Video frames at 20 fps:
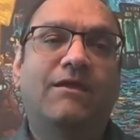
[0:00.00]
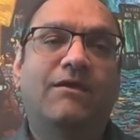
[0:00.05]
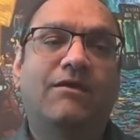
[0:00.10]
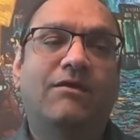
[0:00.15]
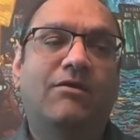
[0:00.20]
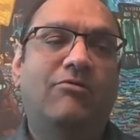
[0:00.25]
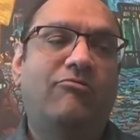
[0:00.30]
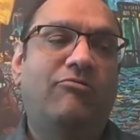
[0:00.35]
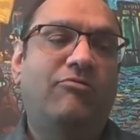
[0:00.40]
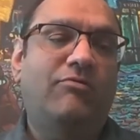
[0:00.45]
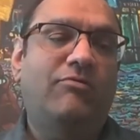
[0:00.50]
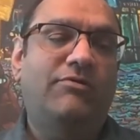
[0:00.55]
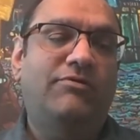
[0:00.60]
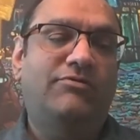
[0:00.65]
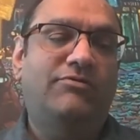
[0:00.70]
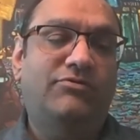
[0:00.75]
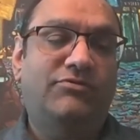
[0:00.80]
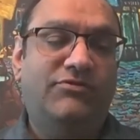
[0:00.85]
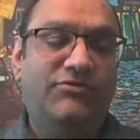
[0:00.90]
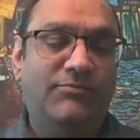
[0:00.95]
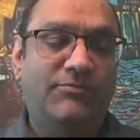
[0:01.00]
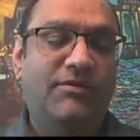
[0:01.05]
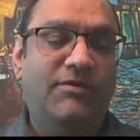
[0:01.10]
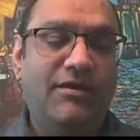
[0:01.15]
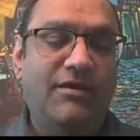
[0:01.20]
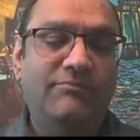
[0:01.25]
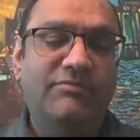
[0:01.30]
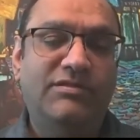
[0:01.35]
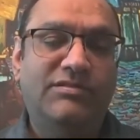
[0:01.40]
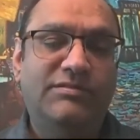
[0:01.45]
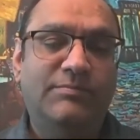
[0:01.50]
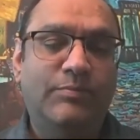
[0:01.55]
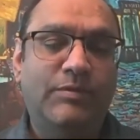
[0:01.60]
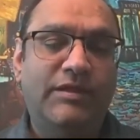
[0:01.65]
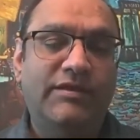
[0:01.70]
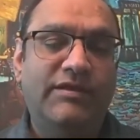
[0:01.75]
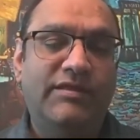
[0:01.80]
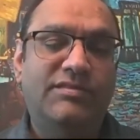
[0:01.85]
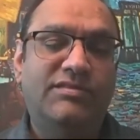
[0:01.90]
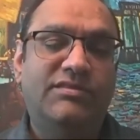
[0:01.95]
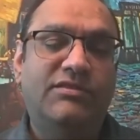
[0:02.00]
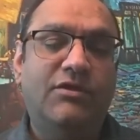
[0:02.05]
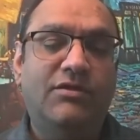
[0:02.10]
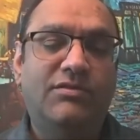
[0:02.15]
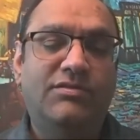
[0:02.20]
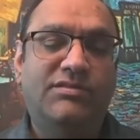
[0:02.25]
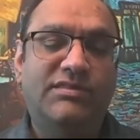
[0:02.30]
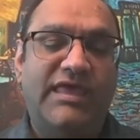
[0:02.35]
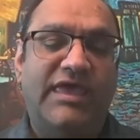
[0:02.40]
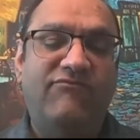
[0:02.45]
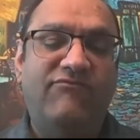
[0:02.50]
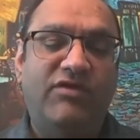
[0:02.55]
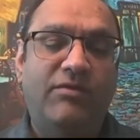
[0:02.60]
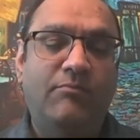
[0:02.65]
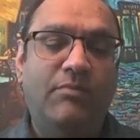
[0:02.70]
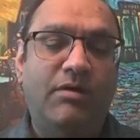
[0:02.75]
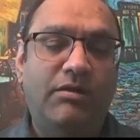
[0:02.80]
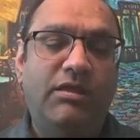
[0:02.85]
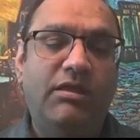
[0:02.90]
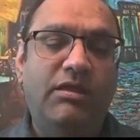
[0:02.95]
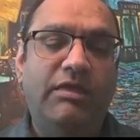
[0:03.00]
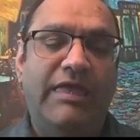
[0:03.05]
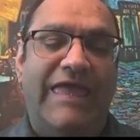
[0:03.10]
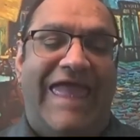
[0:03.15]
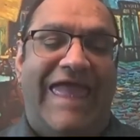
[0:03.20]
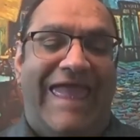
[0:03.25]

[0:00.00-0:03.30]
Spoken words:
to become disciplined and start saving money.